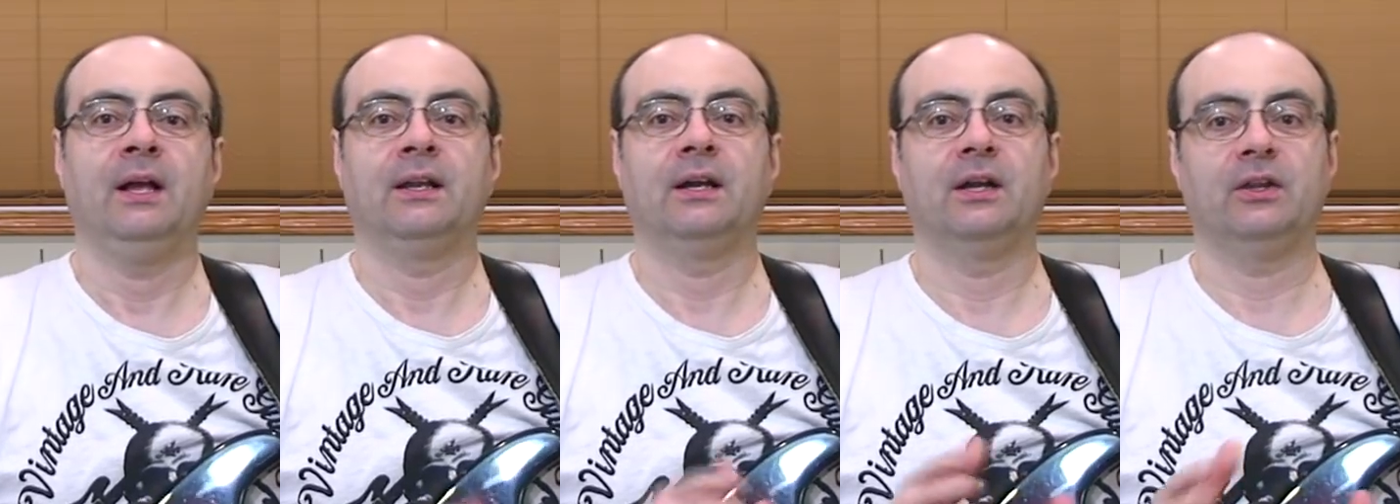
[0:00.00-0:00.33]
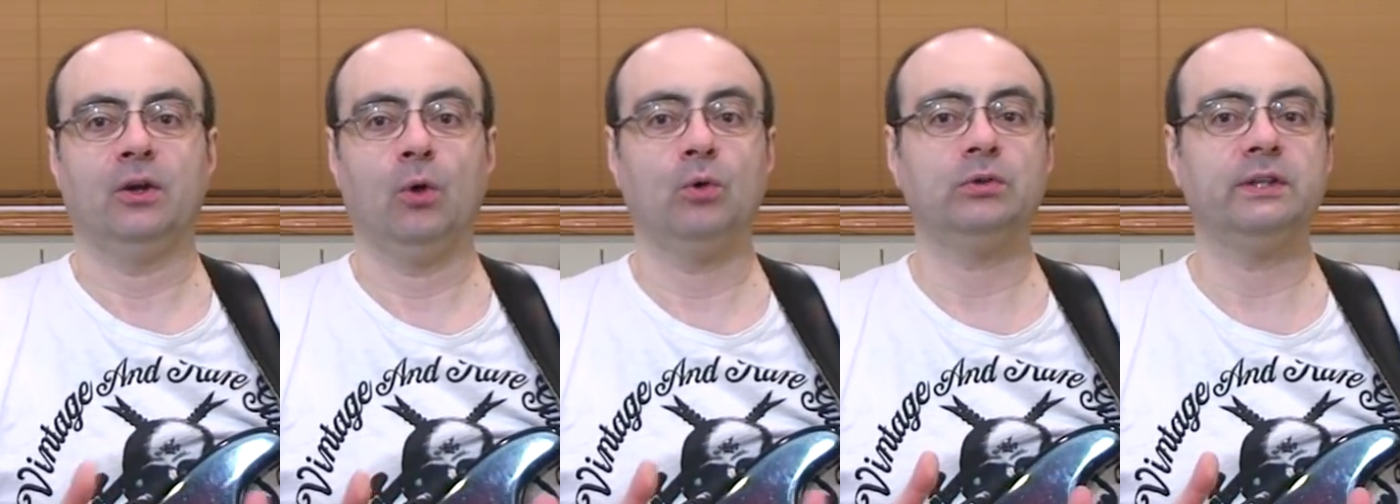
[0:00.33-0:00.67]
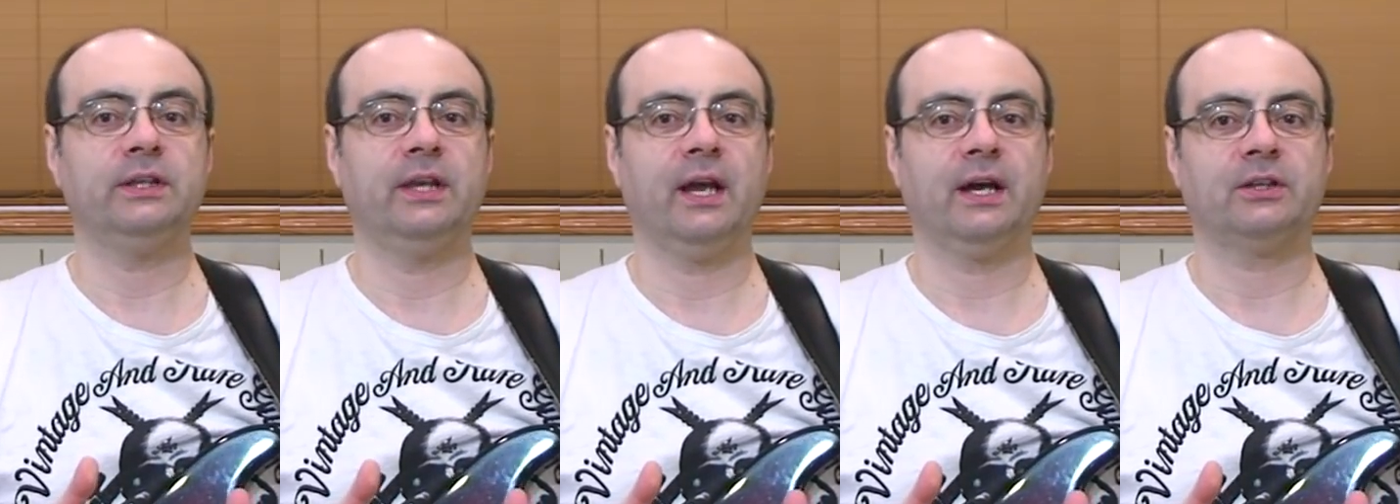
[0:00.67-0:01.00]
Now, the
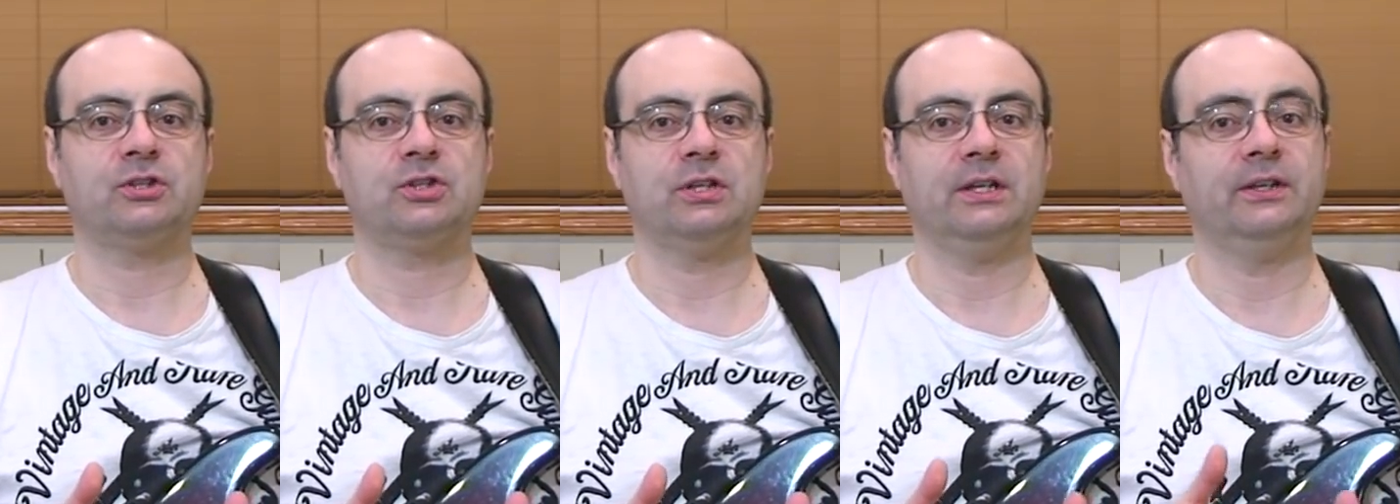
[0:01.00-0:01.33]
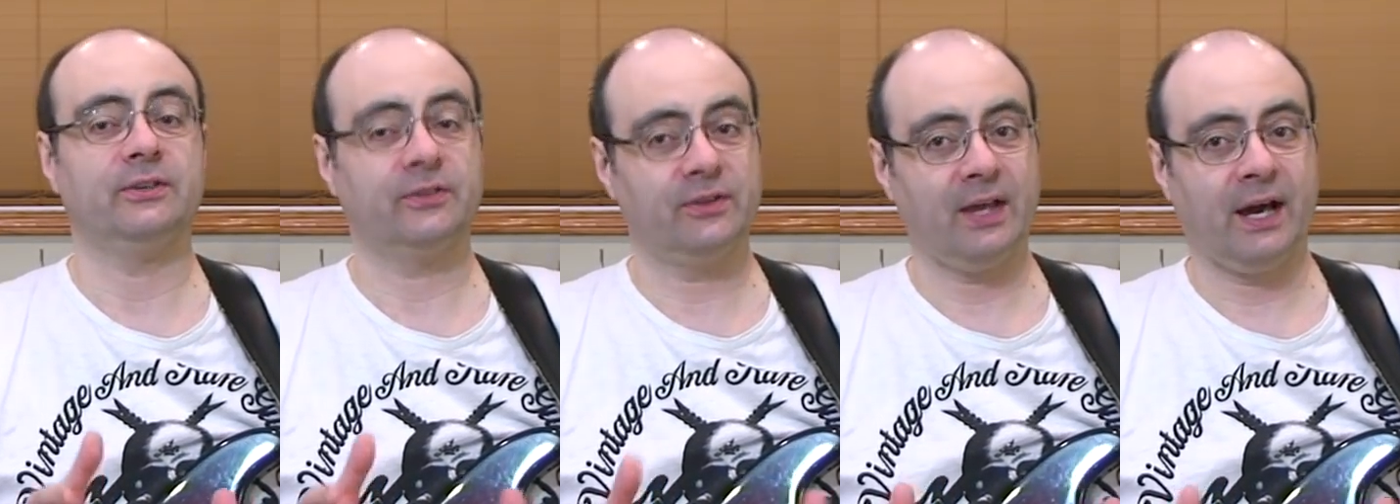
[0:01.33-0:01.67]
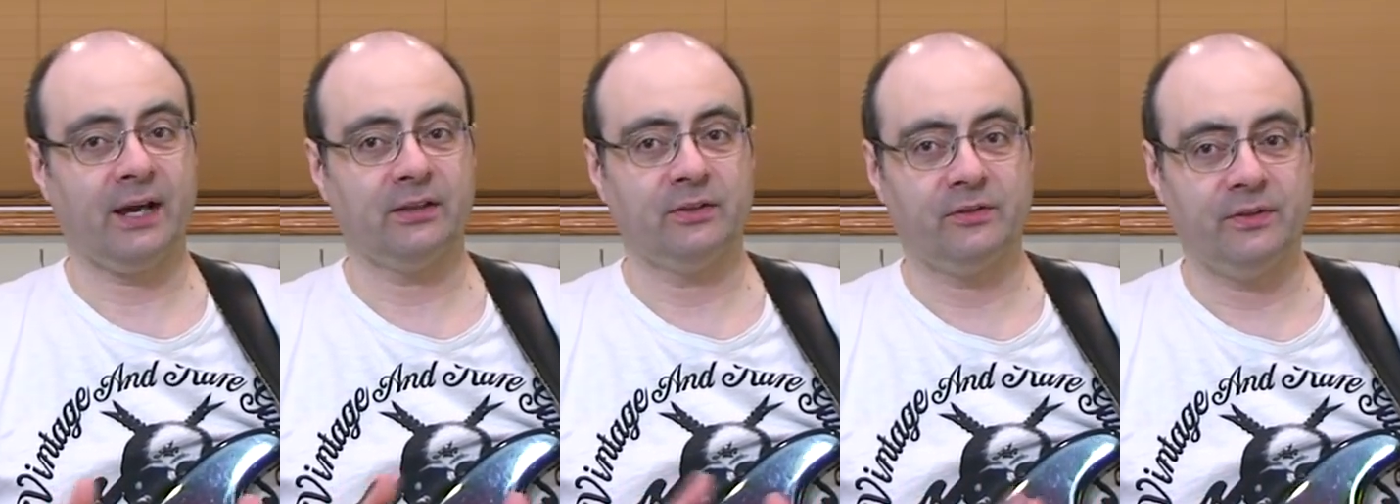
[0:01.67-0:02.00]
only catch is
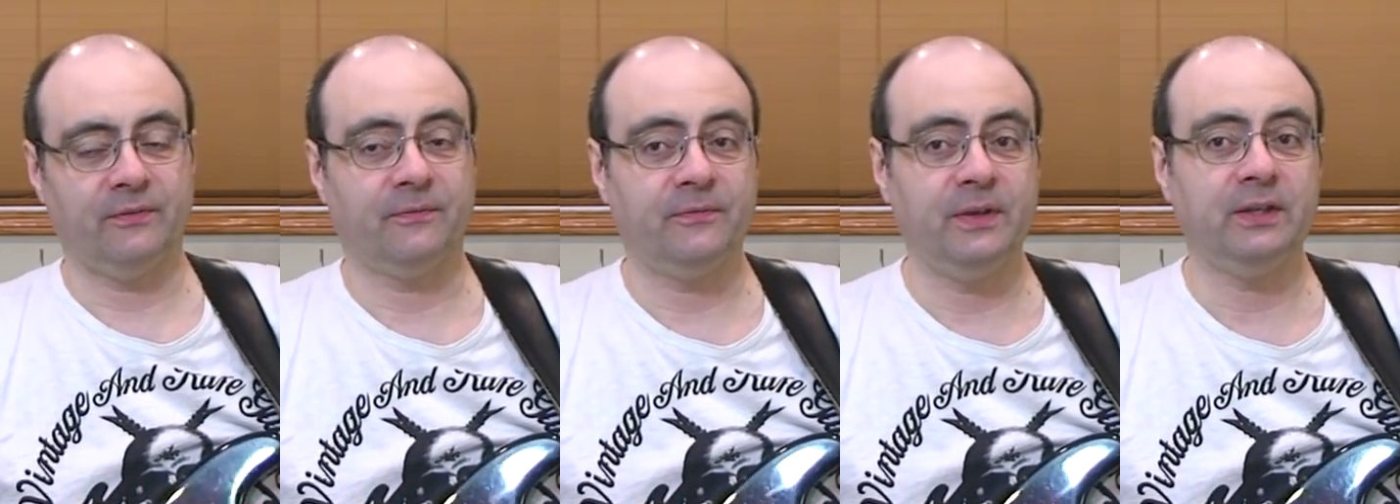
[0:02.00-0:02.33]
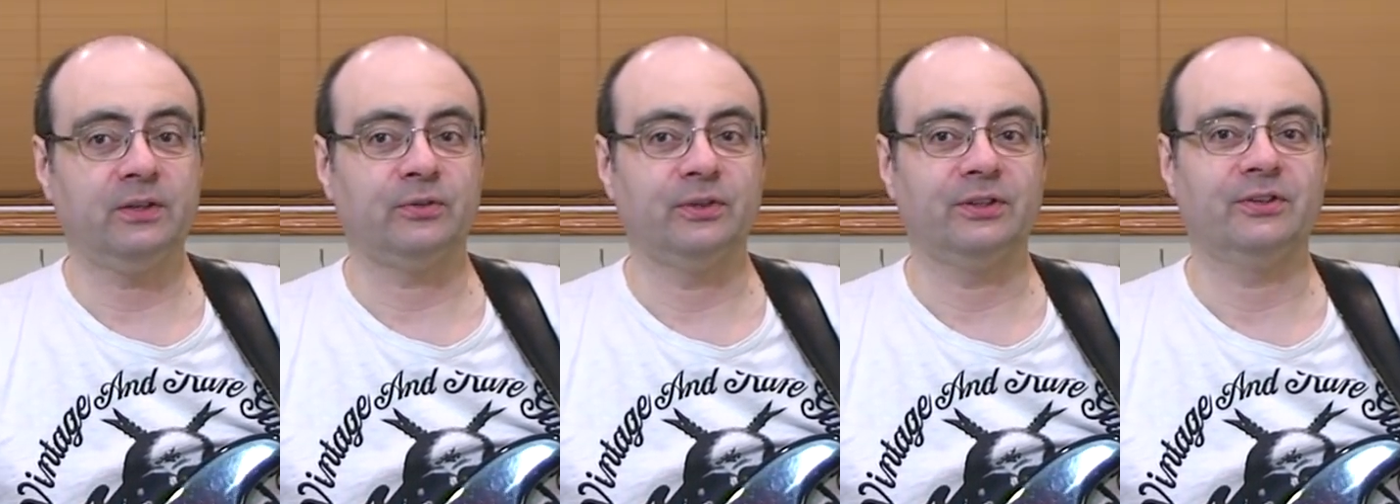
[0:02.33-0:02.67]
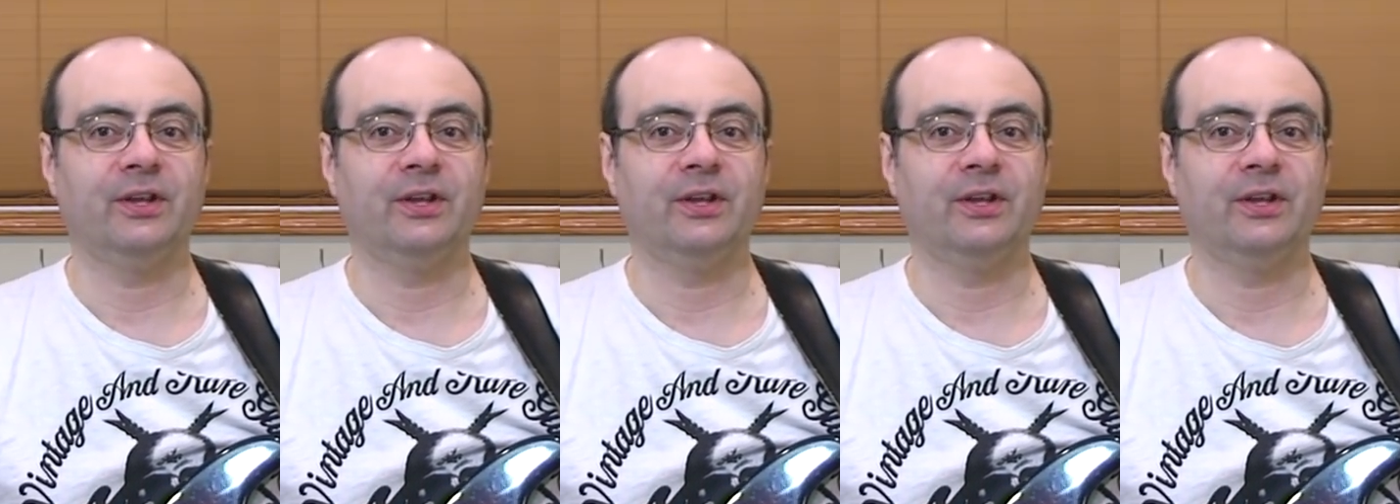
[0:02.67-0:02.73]
that the fingering